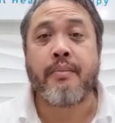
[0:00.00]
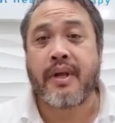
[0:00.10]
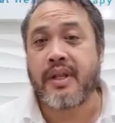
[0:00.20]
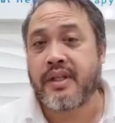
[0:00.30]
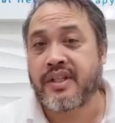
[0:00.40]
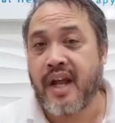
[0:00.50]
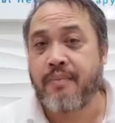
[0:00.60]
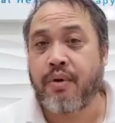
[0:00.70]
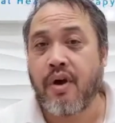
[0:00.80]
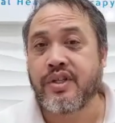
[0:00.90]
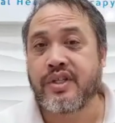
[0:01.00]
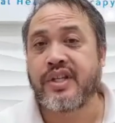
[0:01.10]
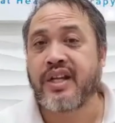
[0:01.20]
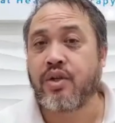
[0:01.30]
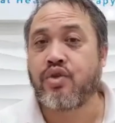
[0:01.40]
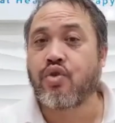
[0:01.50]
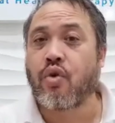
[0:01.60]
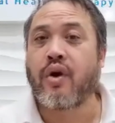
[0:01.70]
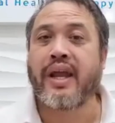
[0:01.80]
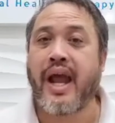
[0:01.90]
But the same process is actually
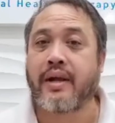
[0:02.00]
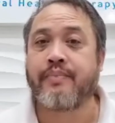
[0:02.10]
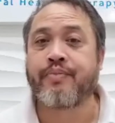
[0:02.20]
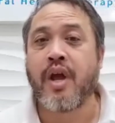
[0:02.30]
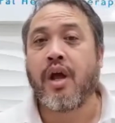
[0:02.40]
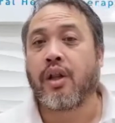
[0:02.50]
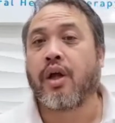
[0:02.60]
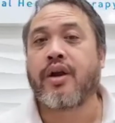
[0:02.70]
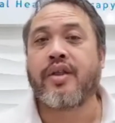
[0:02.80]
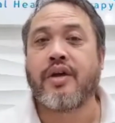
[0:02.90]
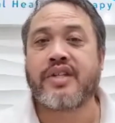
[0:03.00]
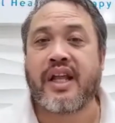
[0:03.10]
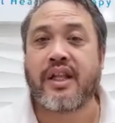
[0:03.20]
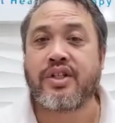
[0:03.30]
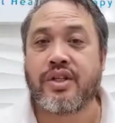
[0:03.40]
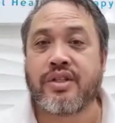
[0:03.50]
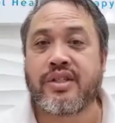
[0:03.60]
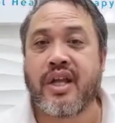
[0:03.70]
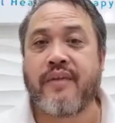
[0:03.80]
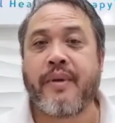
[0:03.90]
drawing out a lot of those allergens
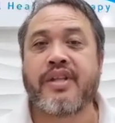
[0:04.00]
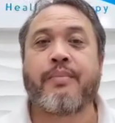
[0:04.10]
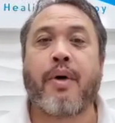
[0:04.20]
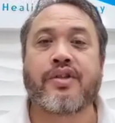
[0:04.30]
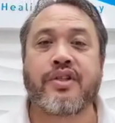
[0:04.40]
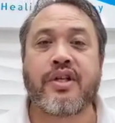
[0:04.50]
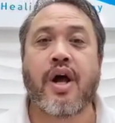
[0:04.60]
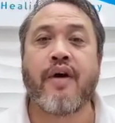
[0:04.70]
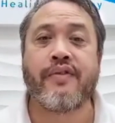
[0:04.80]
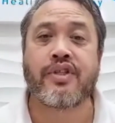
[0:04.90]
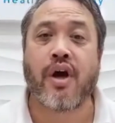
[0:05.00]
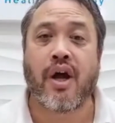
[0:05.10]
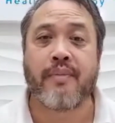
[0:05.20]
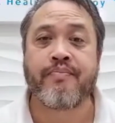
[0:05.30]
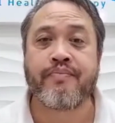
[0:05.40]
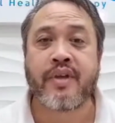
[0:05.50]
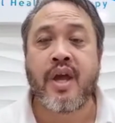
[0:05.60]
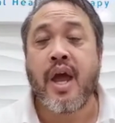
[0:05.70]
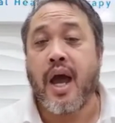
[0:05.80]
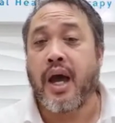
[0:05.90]
that have been deposited over time.
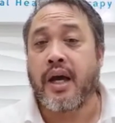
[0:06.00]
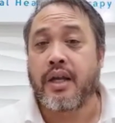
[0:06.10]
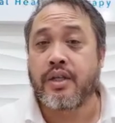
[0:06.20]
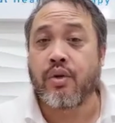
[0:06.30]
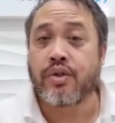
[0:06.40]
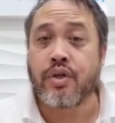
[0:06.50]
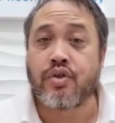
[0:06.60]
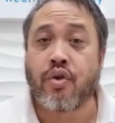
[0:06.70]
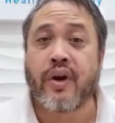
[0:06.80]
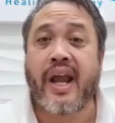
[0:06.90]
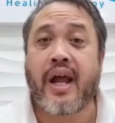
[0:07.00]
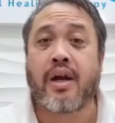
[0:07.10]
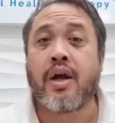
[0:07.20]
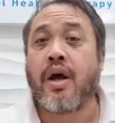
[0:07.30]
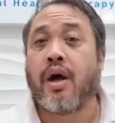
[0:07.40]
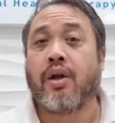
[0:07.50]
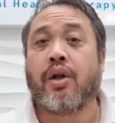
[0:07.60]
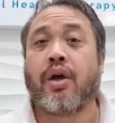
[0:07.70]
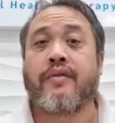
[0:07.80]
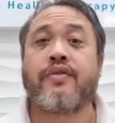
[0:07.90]
It's also drawing out a
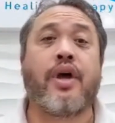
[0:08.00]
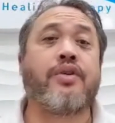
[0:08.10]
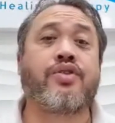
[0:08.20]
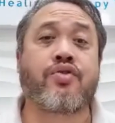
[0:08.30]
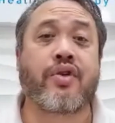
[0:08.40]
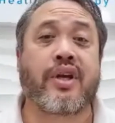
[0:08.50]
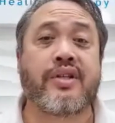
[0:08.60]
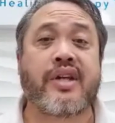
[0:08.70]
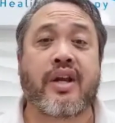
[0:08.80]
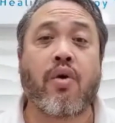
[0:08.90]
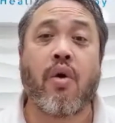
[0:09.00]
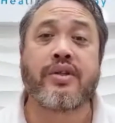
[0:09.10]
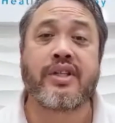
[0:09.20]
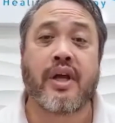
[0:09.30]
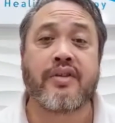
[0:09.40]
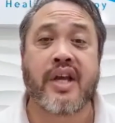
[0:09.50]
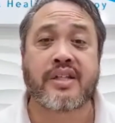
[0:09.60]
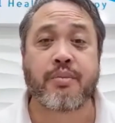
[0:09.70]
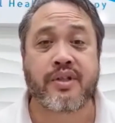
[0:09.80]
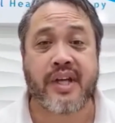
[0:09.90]
lot of those triggers that are causing those
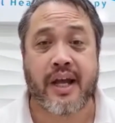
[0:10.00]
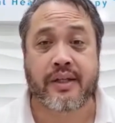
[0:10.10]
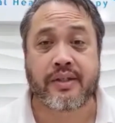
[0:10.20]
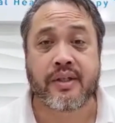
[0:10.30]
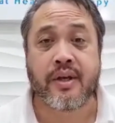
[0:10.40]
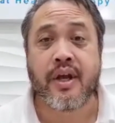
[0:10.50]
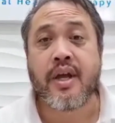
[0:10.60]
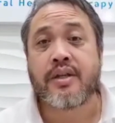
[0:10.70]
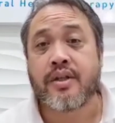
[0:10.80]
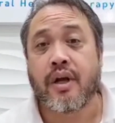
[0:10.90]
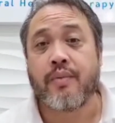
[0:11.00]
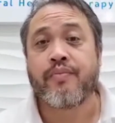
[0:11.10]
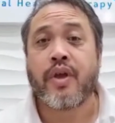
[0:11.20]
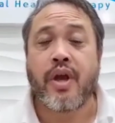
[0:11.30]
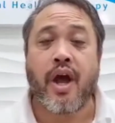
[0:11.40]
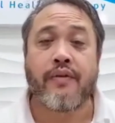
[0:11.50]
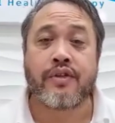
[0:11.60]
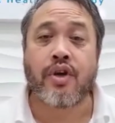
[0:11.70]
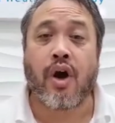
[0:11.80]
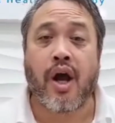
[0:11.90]
asthma attacks. So over
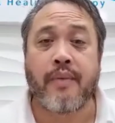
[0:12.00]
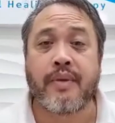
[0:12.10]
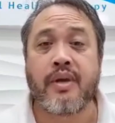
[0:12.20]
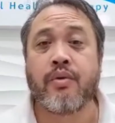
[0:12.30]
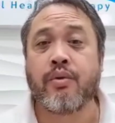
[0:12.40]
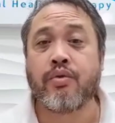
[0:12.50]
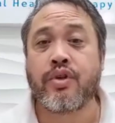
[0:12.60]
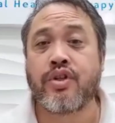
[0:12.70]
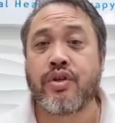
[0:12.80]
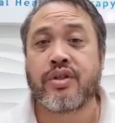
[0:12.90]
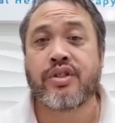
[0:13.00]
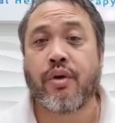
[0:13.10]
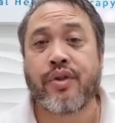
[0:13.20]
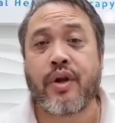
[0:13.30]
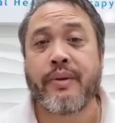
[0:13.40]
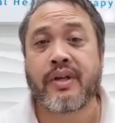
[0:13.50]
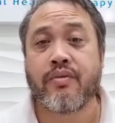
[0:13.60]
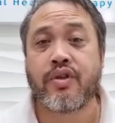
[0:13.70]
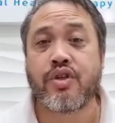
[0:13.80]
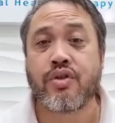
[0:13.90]
time, it will reduce. Salt therapy can
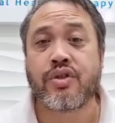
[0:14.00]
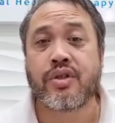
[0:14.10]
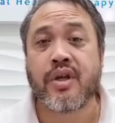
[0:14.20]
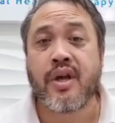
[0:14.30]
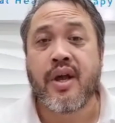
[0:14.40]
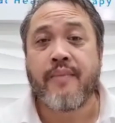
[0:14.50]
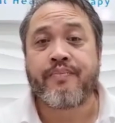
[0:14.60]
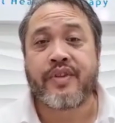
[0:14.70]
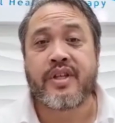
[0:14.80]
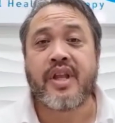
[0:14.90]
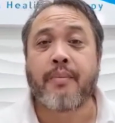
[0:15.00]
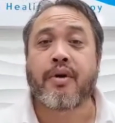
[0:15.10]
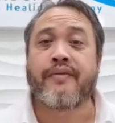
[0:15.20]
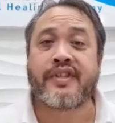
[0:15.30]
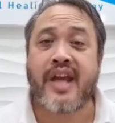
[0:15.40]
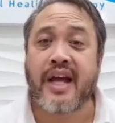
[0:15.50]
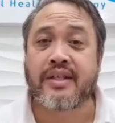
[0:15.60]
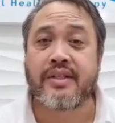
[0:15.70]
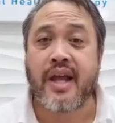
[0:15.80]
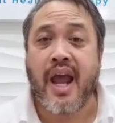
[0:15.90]
reduce the number of
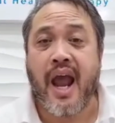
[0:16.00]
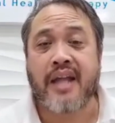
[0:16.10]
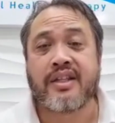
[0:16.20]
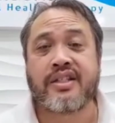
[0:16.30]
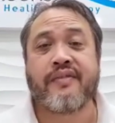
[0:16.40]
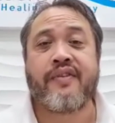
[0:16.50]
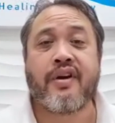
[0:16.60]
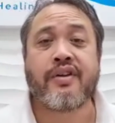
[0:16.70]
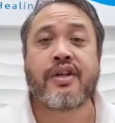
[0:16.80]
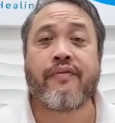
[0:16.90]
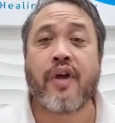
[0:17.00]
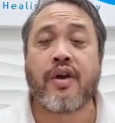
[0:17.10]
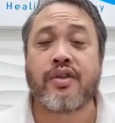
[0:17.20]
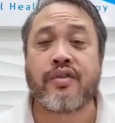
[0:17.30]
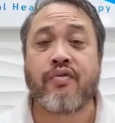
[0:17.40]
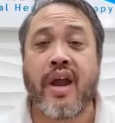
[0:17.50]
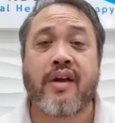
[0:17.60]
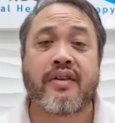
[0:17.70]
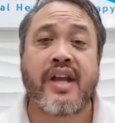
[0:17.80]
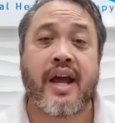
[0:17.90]
attacks and the severity of those rare
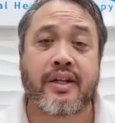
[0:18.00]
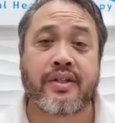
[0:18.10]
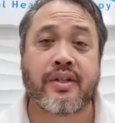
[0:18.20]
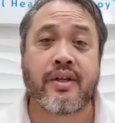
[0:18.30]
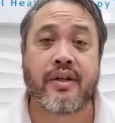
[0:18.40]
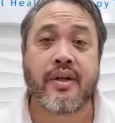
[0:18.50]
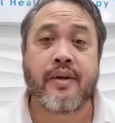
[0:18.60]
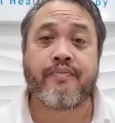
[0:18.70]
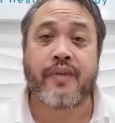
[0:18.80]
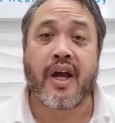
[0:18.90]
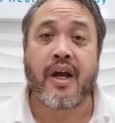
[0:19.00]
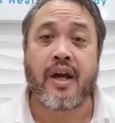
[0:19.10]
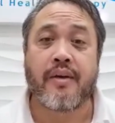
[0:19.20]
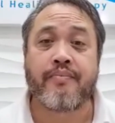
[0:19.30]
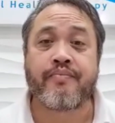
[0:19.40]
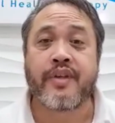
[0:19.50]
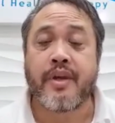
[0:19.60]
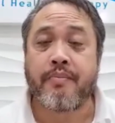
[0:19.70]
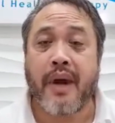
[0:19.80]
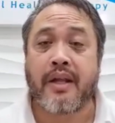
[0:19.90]
attacks.
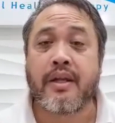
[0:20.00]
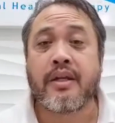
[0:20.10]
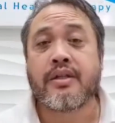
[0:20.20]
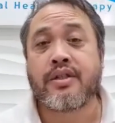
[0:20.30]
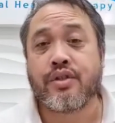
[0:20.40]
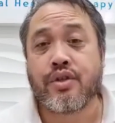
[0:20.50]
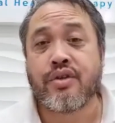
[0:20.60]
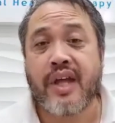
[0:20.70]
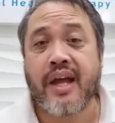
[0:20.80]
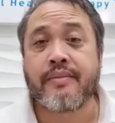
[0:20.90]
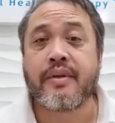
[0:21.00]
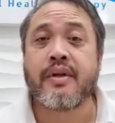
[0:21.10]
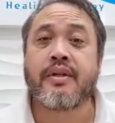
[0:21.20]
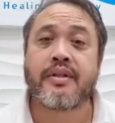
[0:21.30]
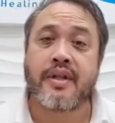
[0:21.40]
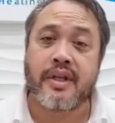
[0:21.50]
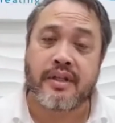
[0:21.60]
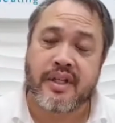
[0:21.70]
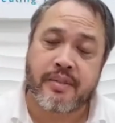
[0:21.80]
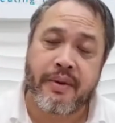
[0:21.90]
But to do that,
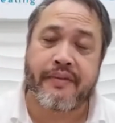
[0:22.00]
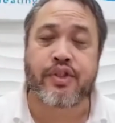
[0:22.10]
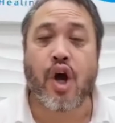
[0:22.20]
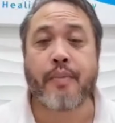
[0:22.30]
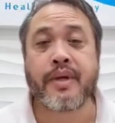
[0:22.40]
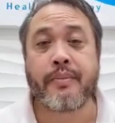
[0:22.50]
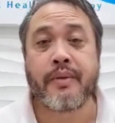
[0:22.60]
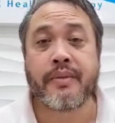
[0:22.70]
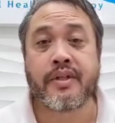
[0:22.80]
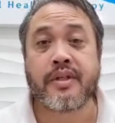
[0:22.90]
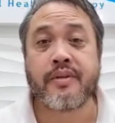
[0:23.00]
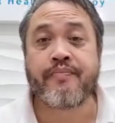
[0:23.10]
there's a bit of a time commitment.